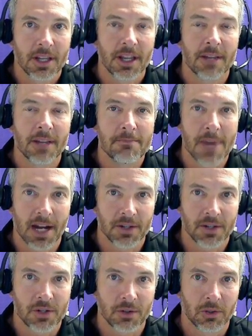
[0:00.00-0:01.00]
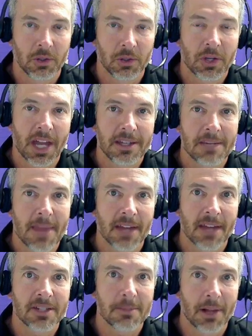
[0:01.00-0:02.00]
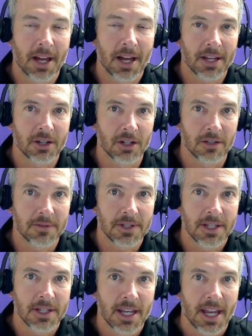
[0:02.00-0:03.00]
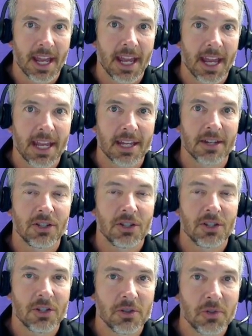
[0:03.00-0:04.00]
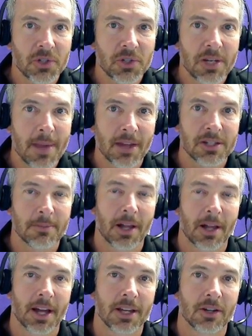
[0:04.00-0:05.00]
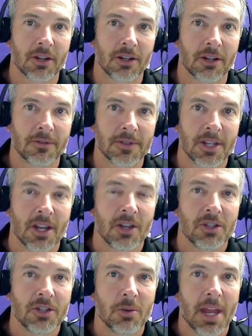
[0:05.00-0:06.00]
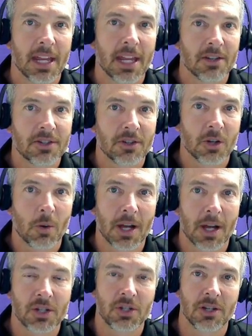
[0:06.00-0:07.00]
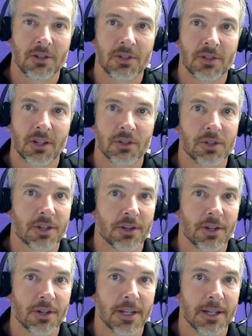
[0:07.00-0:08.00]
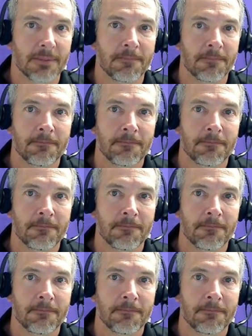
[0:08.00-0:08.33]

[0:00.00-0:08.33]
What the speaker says: and module look at demand and supply curves and use the demand and supply curves to answer questions concerning